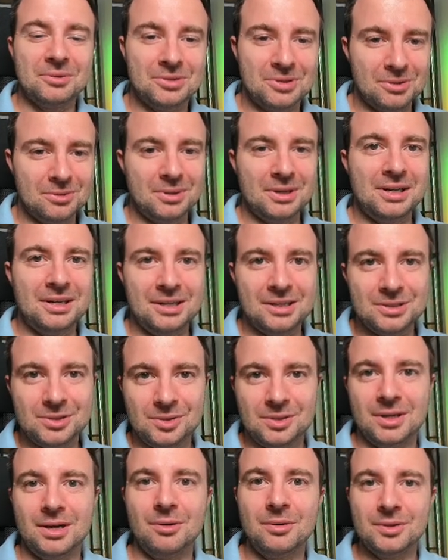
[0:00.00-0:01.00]
You don't really need
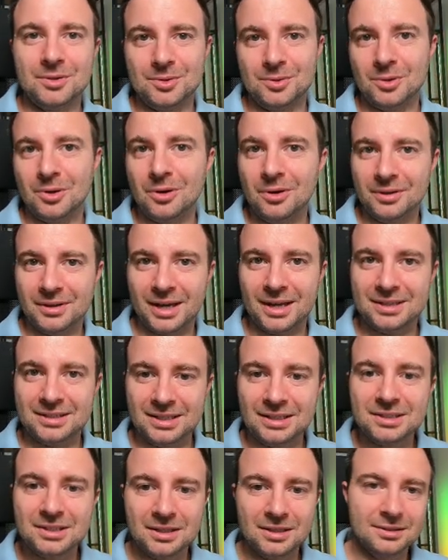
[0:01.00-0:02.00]
to go into all that
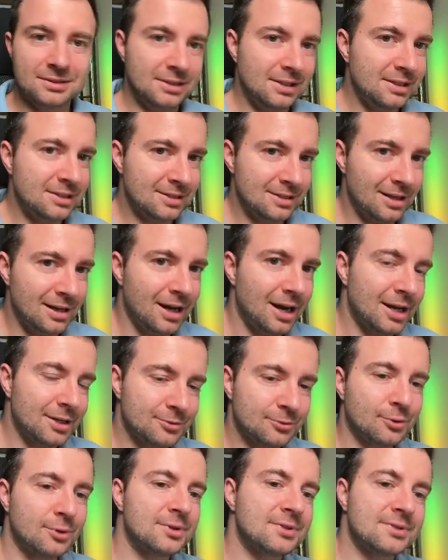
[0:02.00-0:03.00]
detail, at least
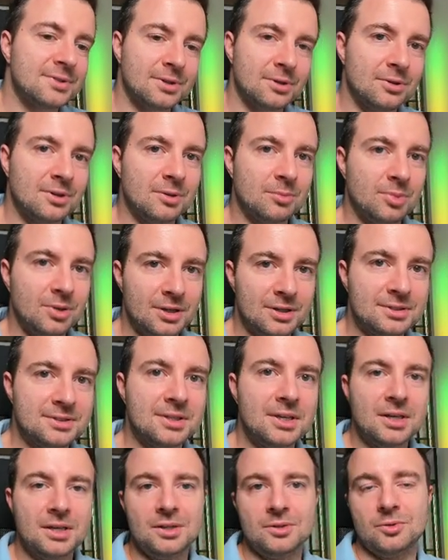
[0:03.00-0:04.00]
not for the Security
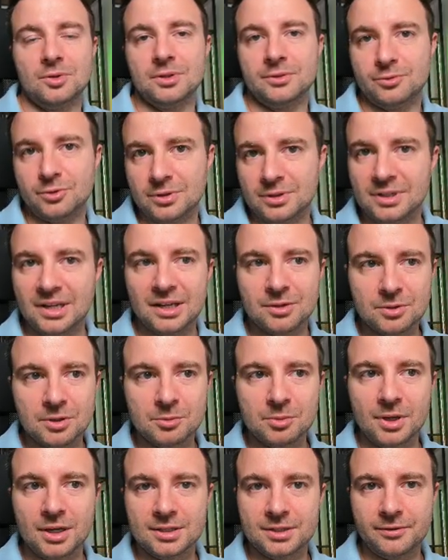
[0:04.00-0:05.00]
Plus or for the
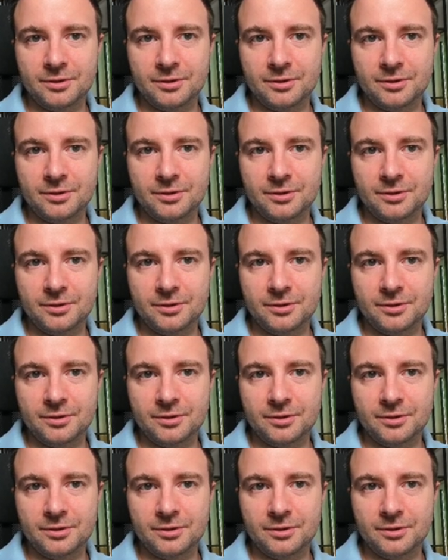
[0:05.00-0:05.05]
Network Plus.